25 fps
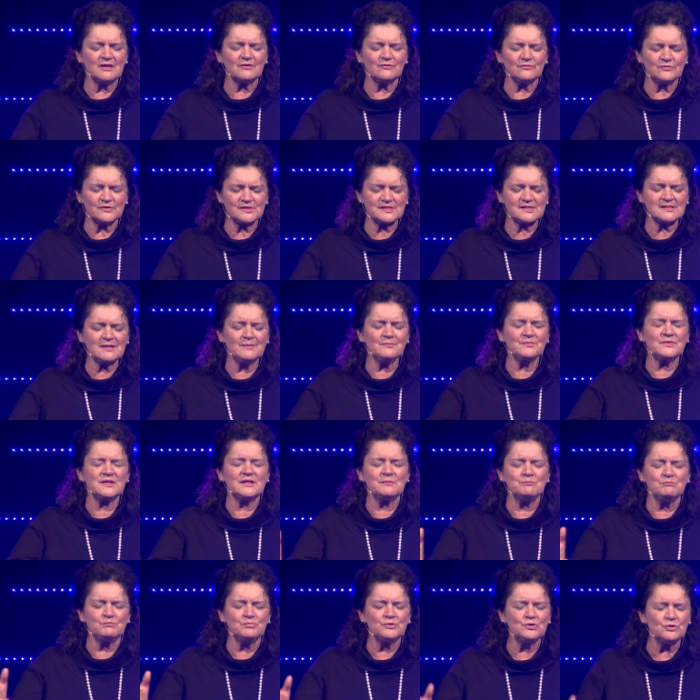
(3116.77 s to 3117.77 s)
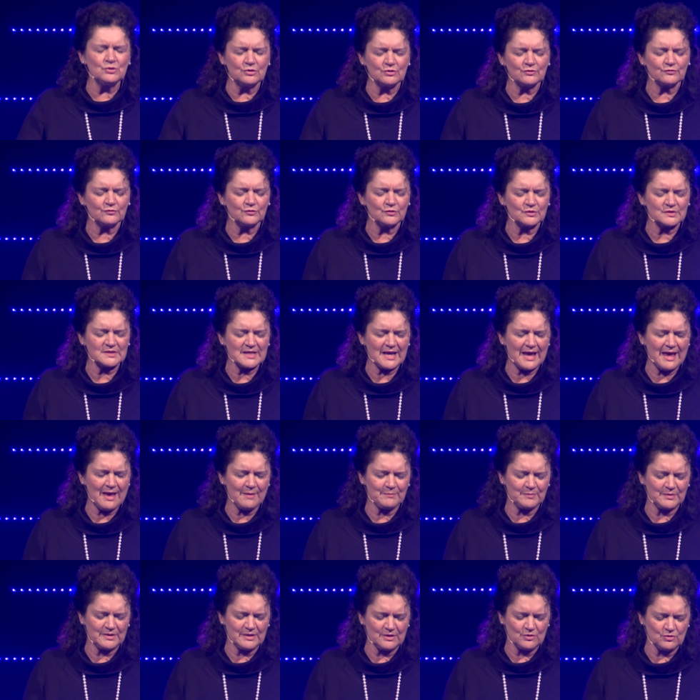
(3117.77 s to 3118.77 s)
for something beautiful to
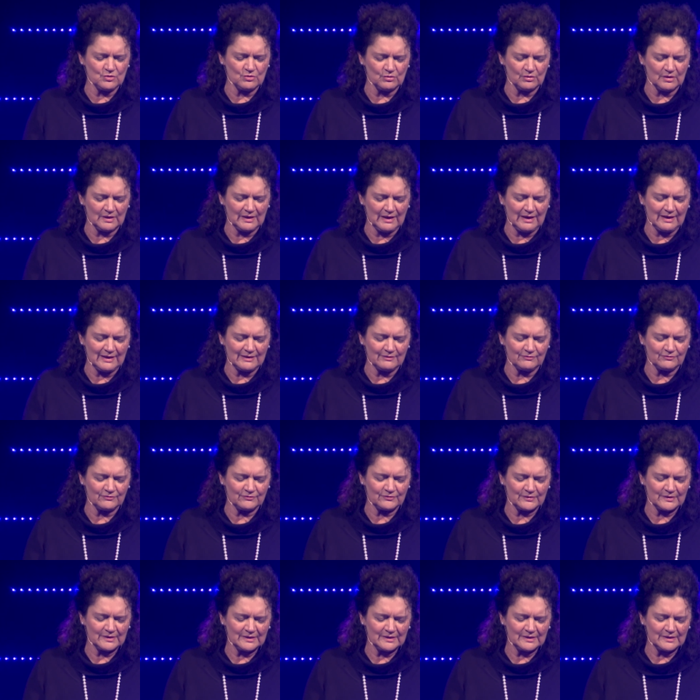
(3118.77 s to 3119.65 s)
happen in your life.